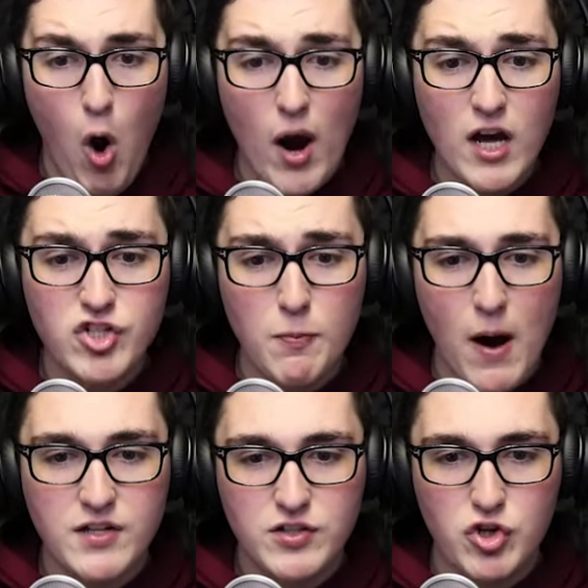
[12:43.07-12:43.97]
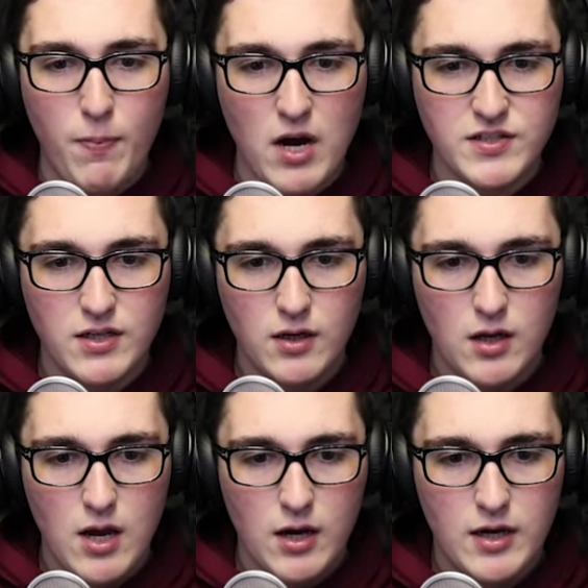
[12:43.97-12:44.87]
Oh, I got a jukebox. Jukebox.
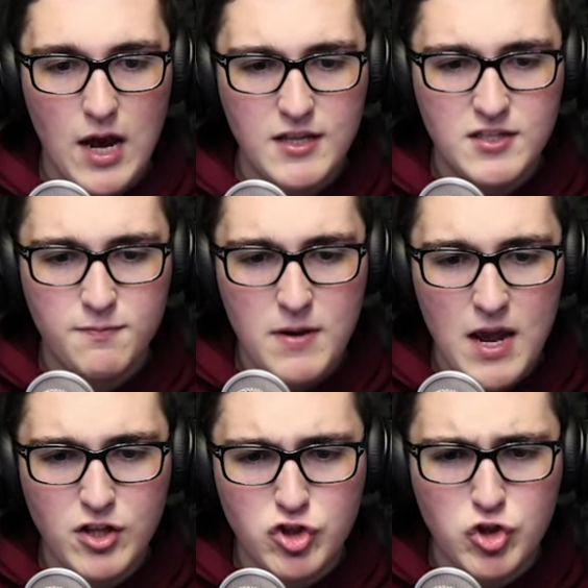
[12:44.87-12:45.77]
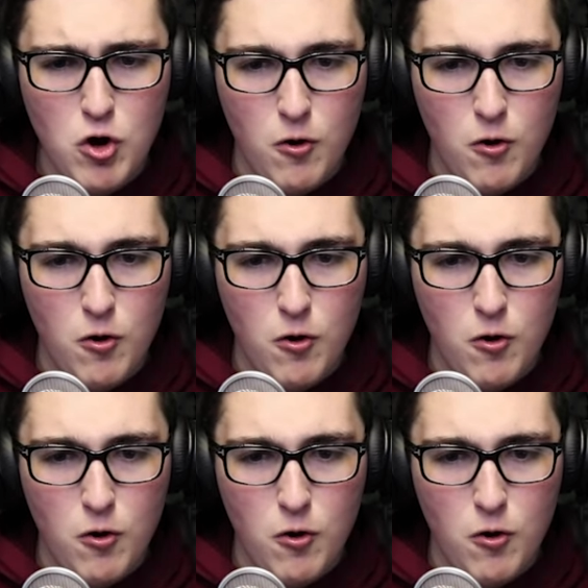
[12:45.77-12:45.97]
Guts. nice, me nice, a nice.